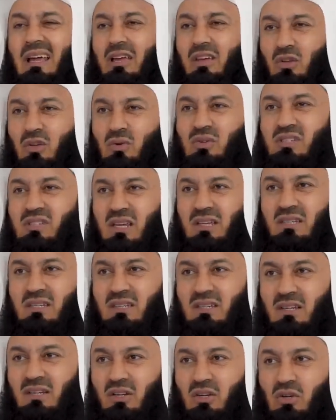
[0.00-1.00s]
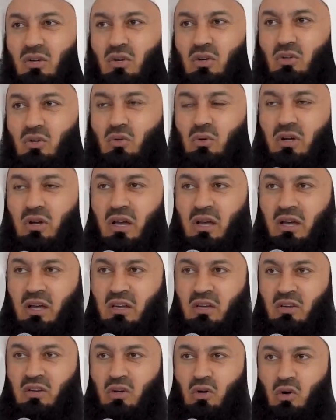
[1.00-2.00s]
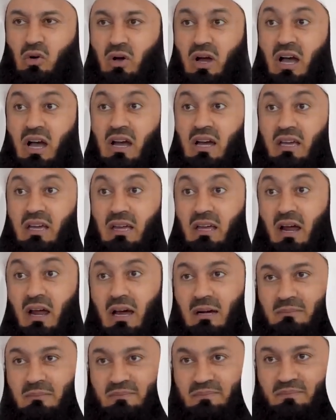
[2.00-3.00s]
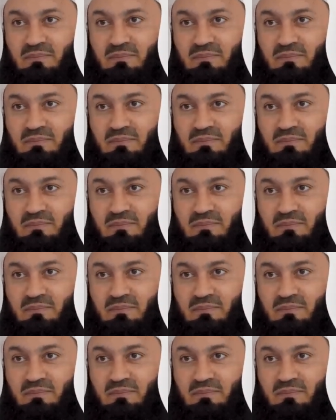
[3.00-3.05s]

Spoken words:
use it to earn your akhirah.